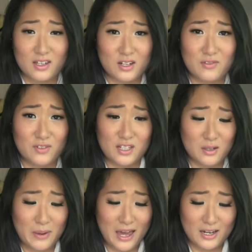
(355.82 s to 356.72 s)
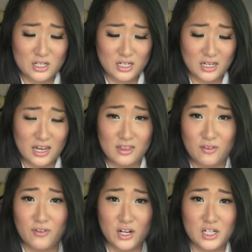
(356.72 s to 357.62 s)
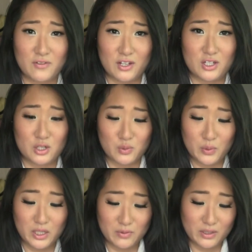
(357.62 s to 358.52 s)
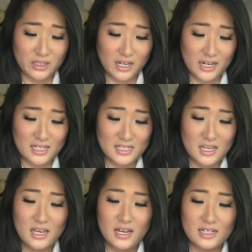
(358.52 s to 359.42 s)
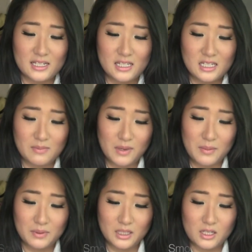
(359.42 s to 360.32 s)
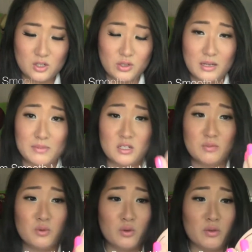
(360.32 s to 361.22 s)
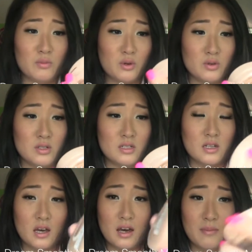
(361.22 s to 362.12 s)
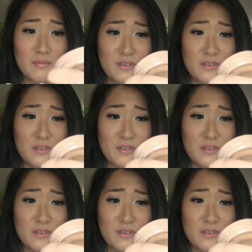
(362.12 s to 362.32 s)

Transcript: convenient packaging and the finish of it is just really, really nice. It's the Maybelline Dream Smooth Mousse um,